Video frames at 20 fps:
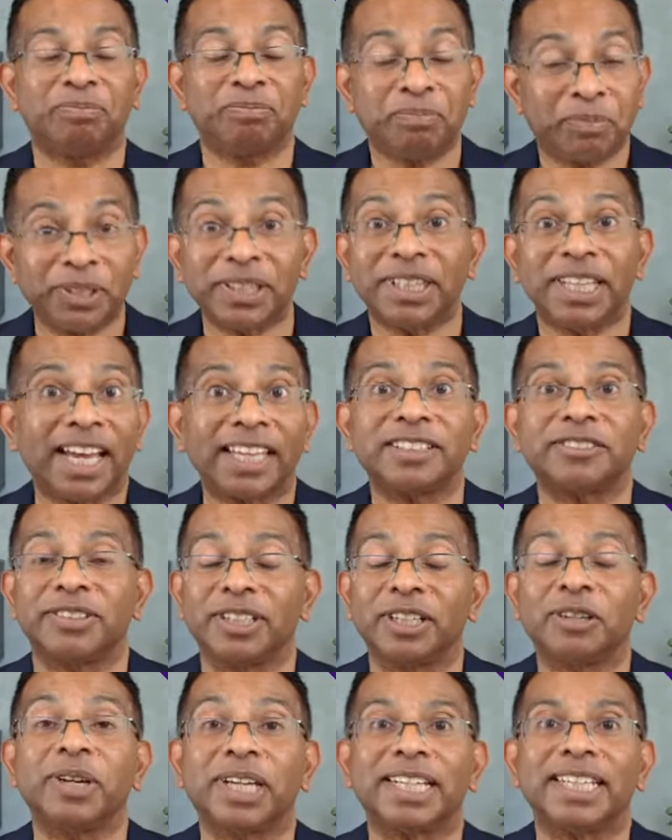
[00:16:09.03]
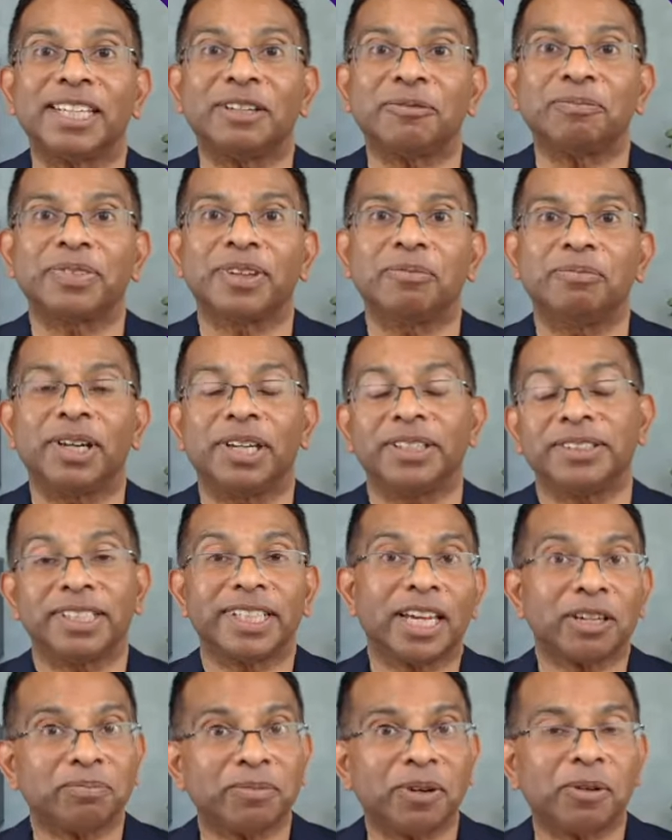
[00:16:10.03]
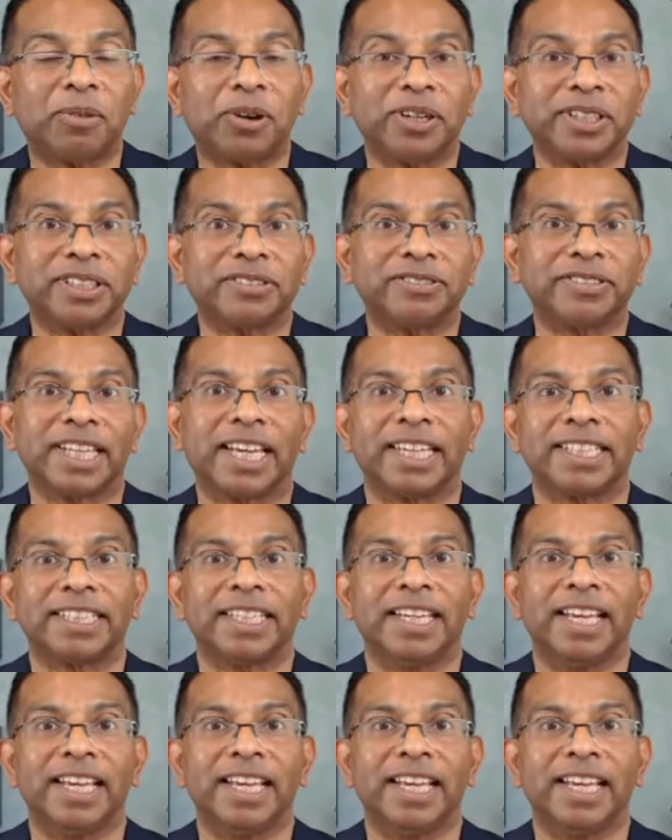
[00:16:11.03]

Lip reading: put the answer in quickly, because you'll get more points for that.